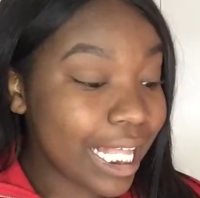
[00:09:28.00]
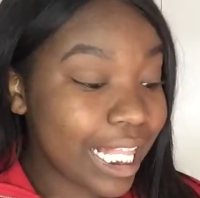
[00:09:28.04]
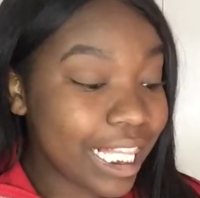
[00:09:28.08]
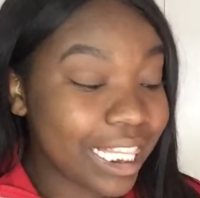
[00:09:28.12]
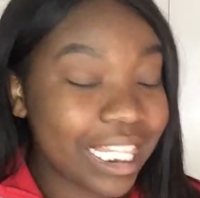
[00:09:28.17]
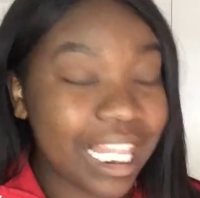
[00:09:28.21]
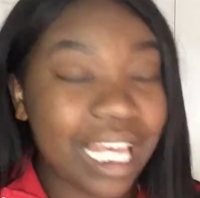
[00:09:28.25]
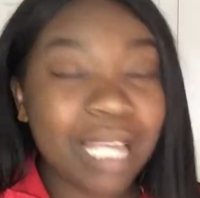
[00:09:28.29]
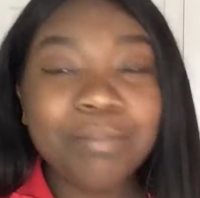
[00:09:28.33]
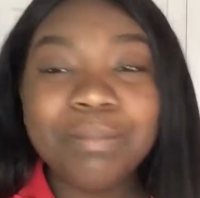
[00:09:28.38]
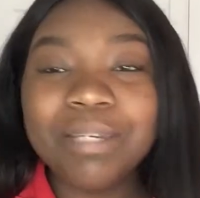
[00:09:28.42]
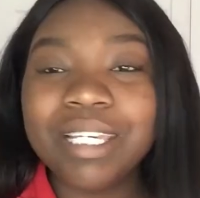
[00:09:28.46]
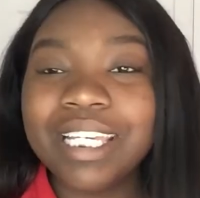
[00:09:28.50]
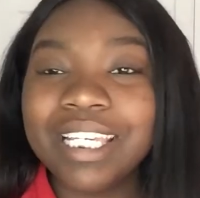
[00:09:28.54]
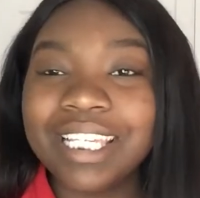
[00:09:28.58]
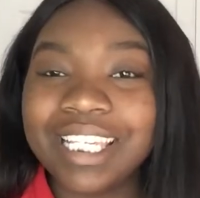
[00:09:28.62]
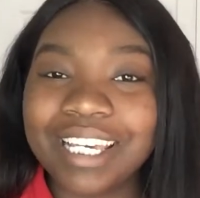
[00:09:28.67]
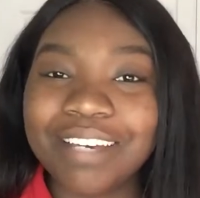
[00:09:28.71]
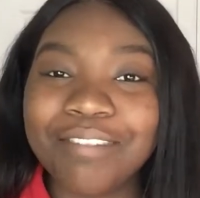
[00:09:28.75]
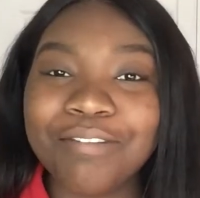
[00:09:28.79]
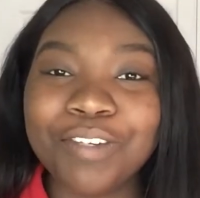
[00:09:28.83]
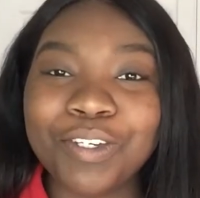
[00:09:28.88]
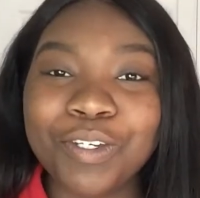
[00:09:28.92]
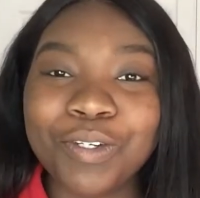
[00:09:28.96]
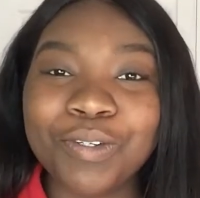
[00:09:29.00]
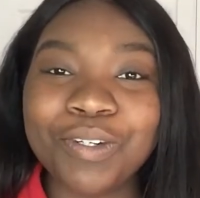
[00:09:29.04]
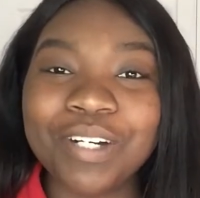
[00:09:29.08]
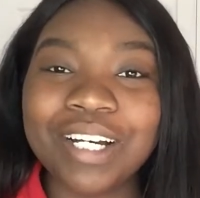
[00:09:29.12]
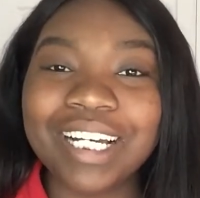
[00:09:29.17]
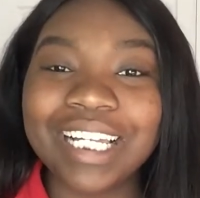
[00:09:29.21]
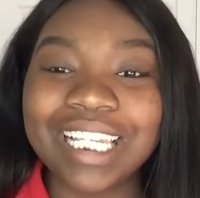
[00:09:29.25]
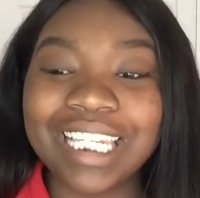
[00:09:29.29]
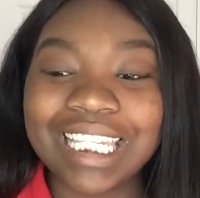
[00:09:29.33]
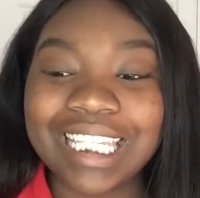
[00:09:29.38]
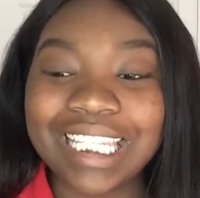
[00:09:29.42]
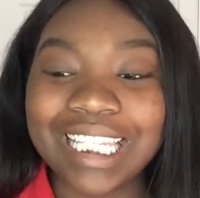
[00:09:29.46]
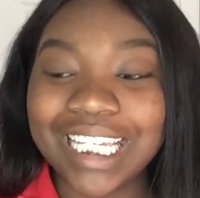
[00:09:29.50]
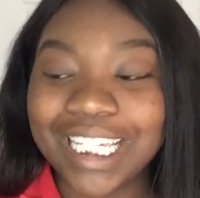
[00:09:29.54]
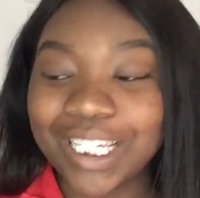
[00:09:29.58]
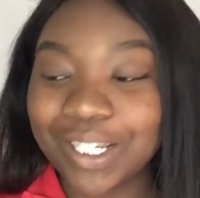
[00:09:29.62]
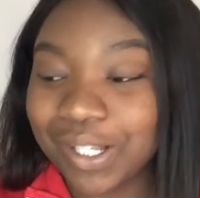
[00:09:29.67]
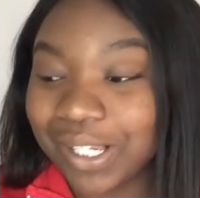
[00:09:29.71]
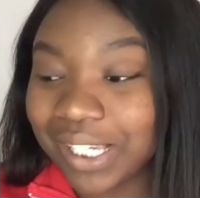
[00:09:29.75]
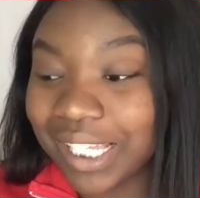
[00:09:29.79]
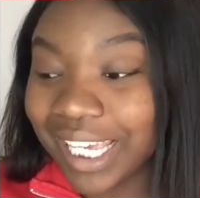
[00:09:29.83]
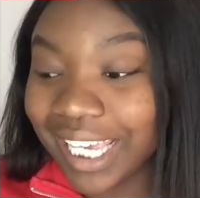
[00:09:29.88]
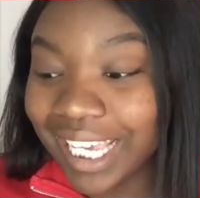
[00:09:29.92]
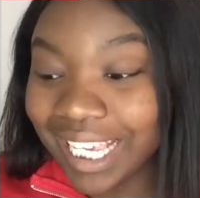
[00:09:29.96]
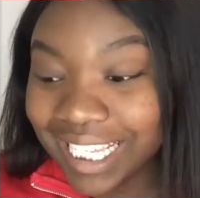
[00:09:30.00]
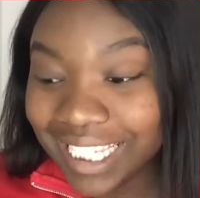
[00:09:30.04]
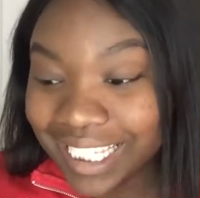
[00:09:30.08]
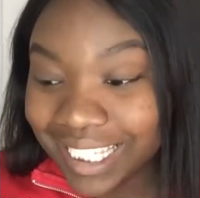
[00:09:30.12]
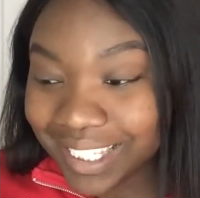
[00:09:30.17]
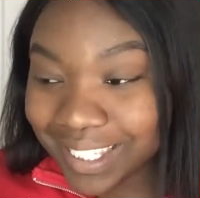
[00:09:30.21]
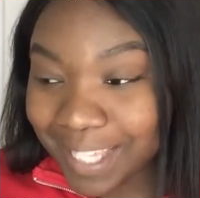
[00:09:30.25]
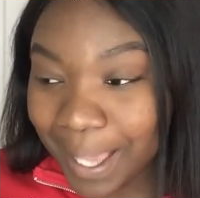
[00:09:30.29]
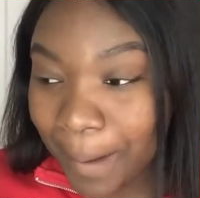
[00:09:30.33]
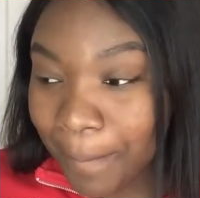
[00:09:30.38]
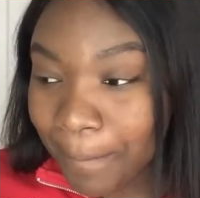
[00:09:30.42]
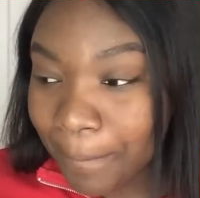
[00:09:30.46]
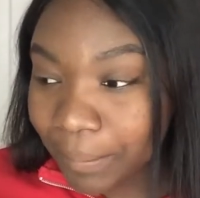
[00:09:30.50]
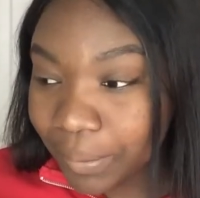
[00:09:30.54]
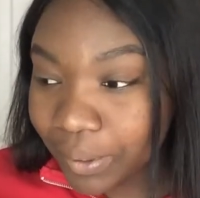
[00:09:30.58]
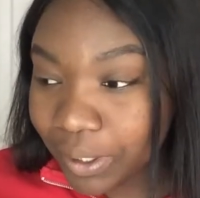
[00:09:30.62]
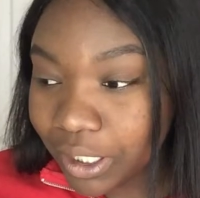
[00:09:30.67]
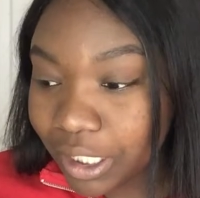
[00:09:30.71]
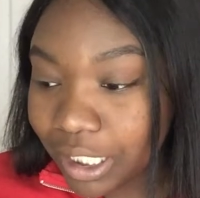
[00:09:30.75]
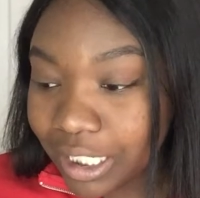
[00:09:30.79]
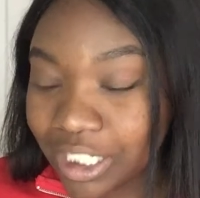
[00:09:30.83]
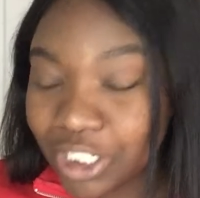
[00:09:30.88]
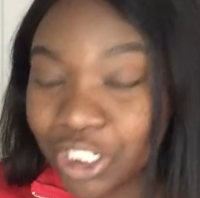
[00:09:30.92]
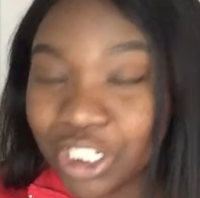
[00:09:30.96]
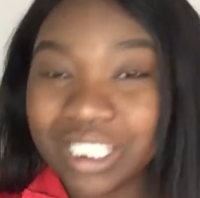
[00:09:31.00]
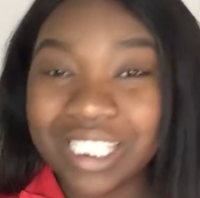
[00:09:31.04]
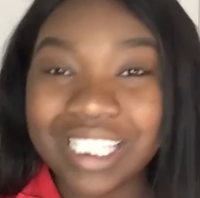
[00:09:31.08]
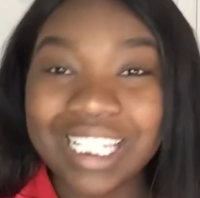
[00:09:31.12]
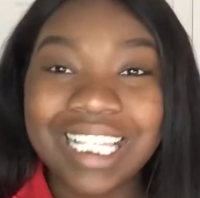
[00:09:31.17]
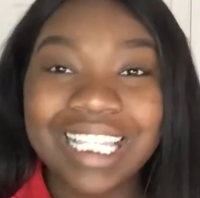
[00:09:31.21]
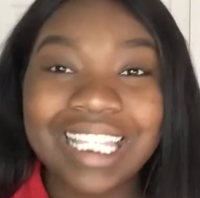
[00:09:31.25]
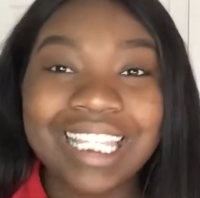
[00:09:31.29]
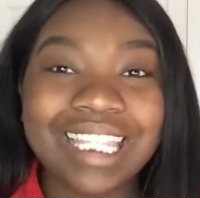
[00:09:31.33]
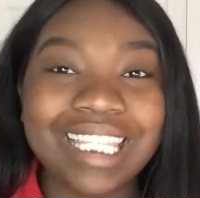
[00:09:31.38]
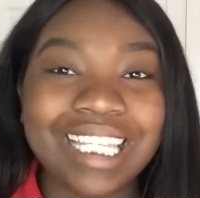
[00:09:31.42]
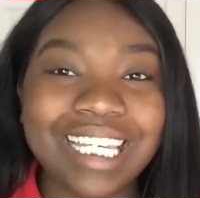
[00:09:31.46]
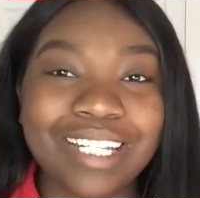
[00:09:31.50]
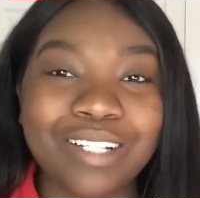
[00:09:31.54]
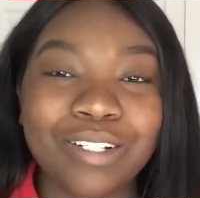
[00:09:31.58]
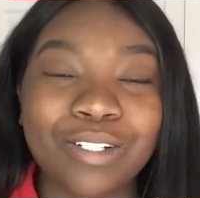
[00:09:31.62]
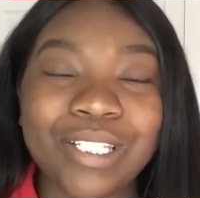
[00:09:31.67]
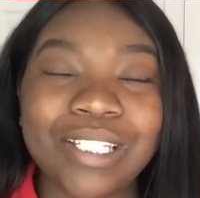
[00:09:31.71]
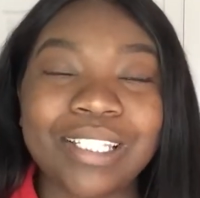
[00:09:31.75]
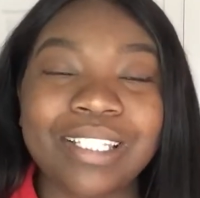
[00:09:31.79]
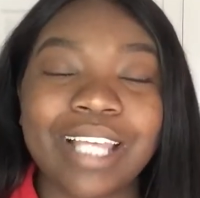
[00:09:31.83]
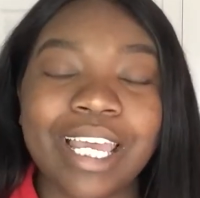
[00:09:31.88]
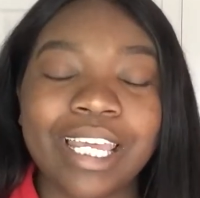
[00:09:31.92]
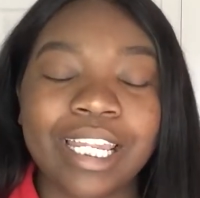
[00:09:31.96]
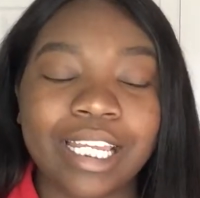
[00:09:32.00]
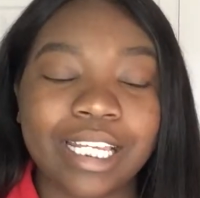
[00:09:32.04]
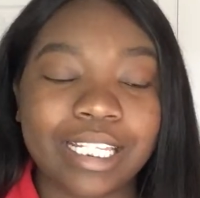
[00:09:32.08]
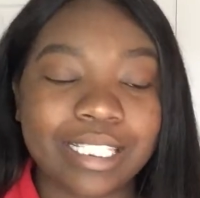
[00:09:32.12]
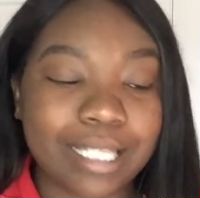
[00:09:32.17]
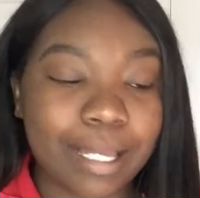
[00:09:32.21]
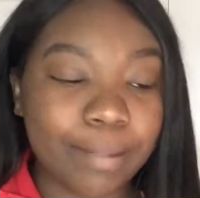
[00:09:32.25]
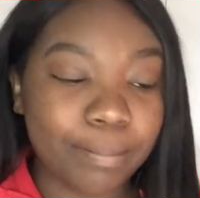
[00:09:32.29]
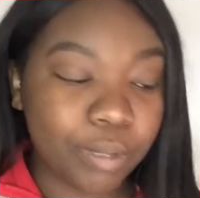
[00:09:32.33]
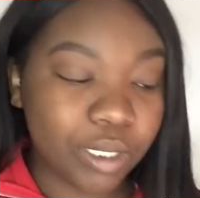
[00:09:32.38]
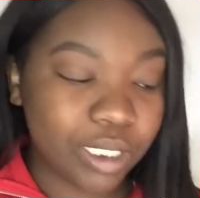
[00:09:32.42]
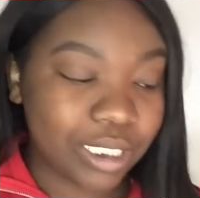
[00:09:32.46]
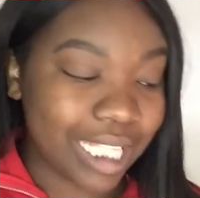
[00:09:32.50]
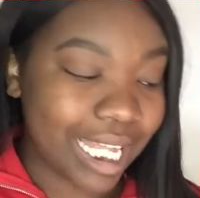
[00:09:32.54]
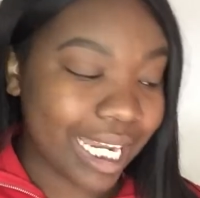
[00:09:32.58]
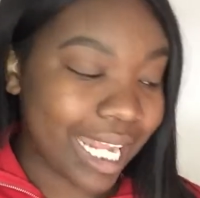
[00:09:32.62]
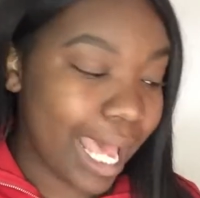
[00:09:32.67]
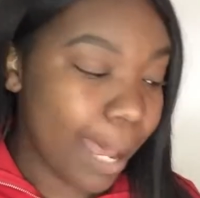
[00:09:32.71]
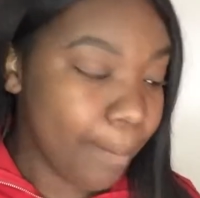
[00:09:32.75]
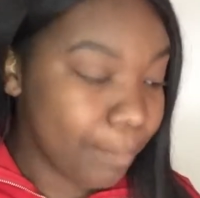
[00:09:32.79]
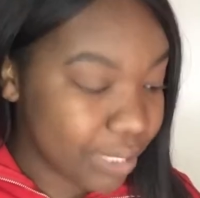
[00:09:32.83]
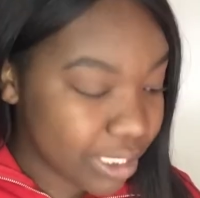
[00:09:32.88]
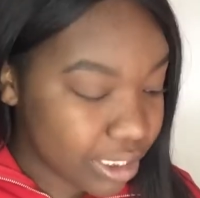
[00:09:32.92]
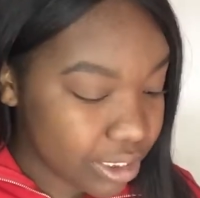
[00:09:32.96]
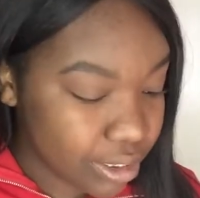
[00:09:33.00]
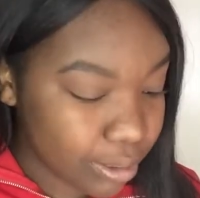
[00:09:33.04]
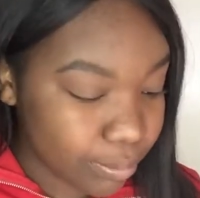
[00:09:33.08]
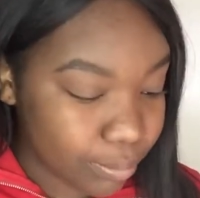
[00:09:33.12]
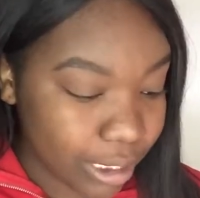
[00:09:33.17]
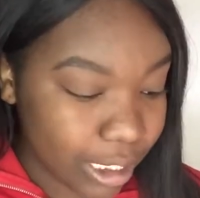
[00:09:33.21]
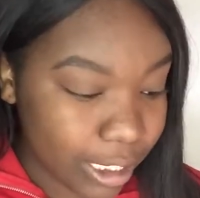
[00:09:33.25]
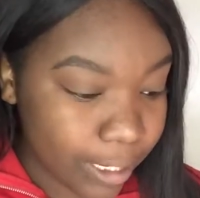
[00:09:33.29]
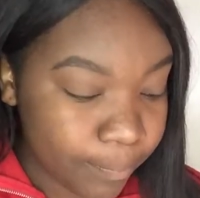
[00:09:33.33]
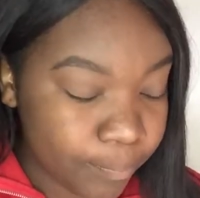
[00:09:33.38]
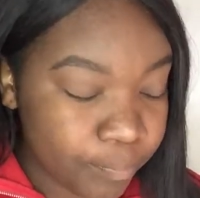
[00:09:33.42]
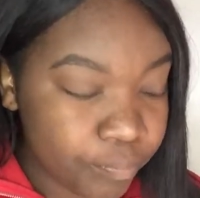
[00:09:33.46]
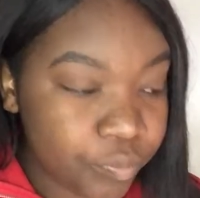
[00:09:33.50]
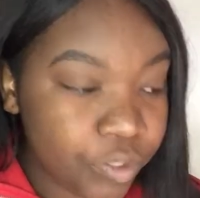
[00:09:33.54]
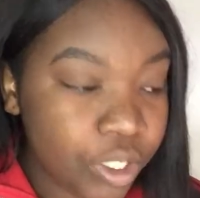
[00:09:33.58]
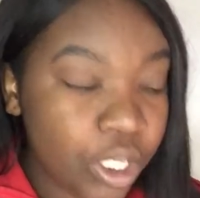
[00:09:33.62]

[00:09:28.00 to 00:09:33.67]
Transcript: Let me give you a little example, just a little slight example that happened to me